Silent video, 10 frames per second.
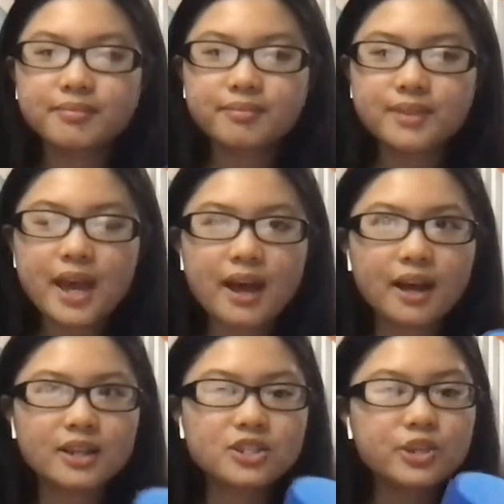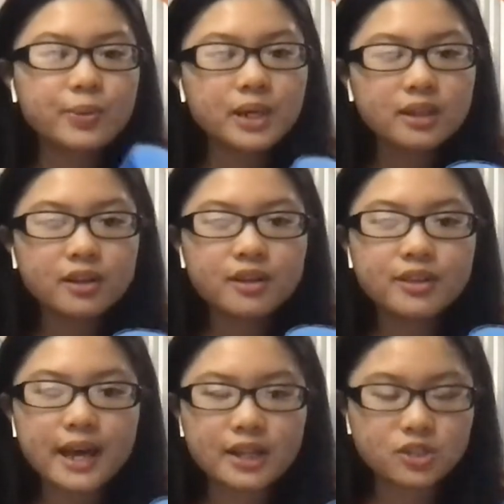Yeah, so we learned
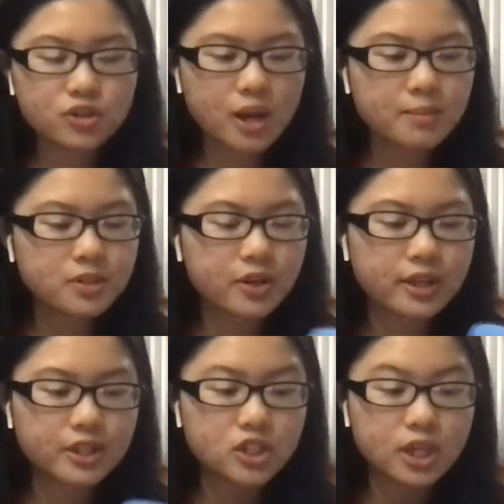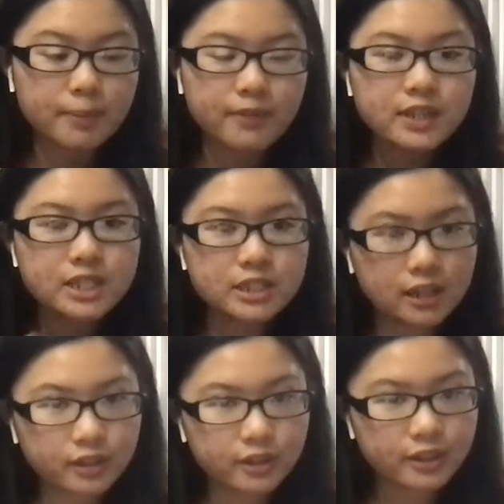that drums are in the shape of a
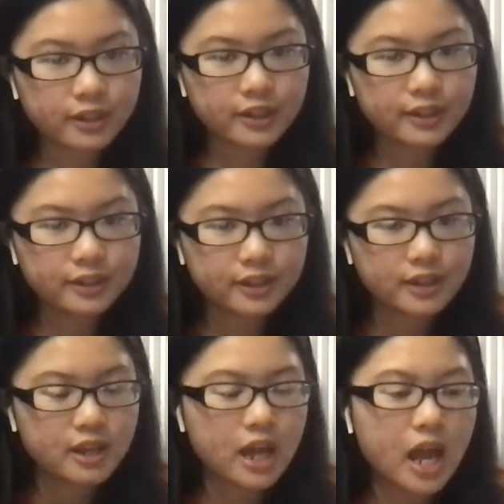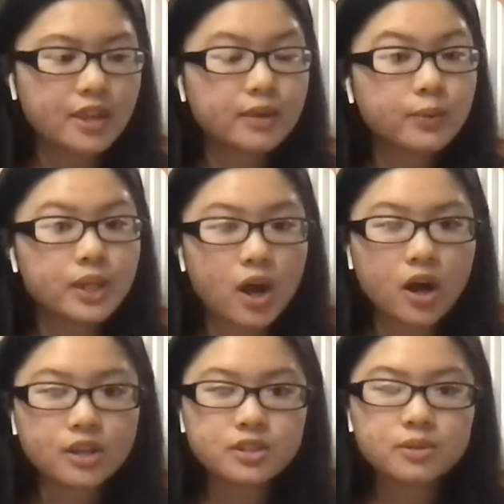cylinder, and then we
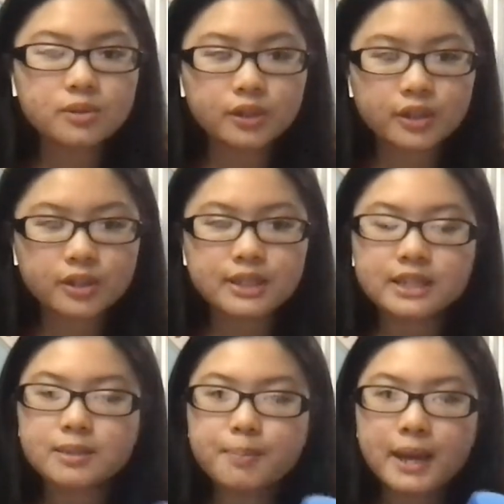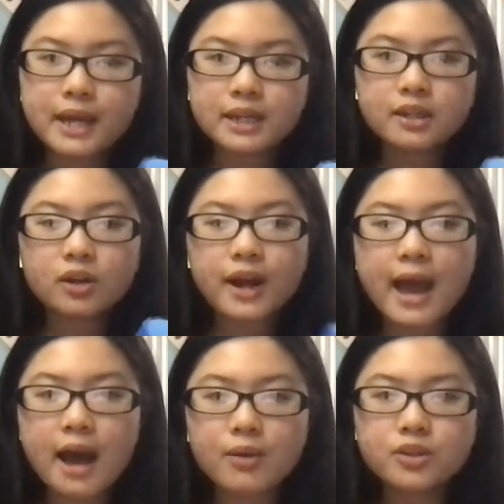also learned that depending on
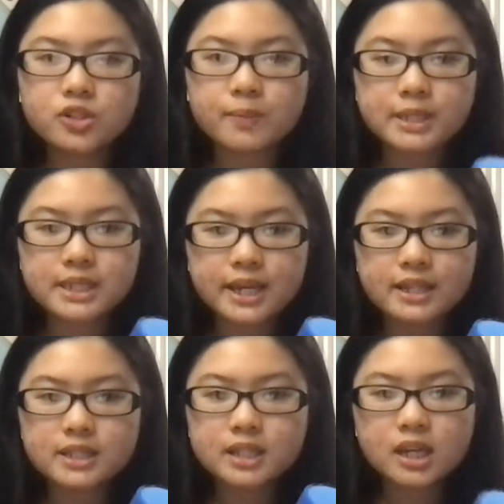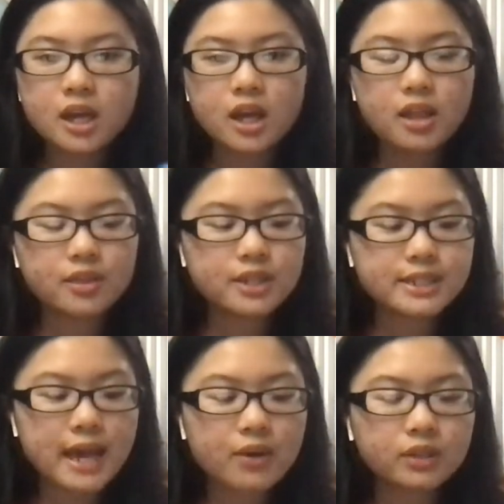how the drum is hit, the
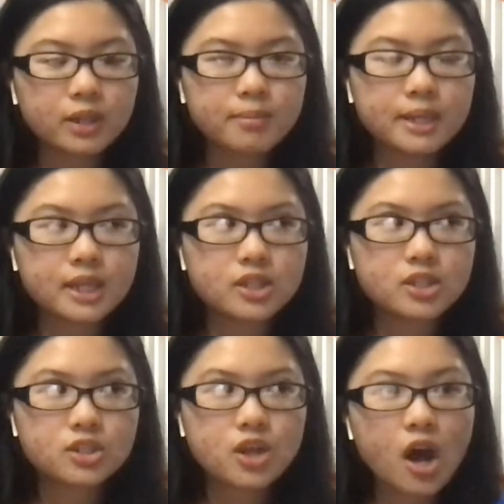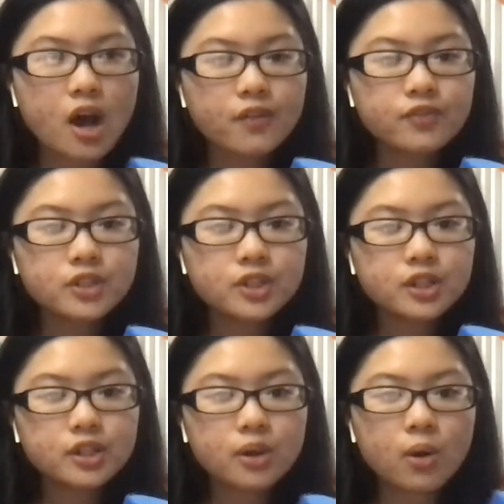sound can be
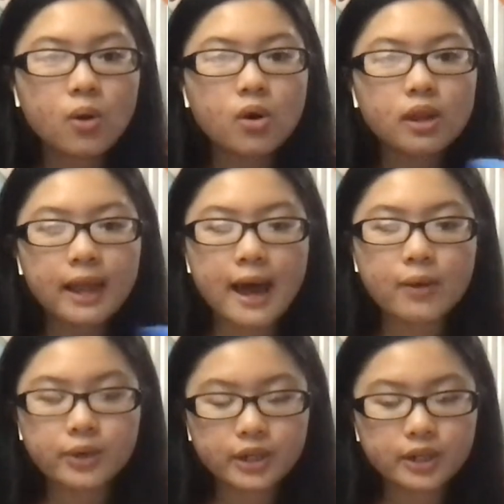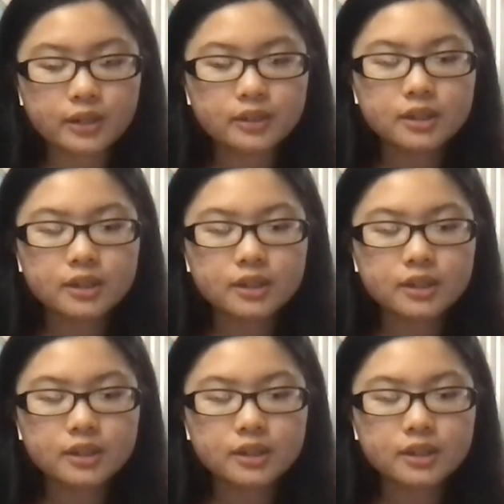softer or louder.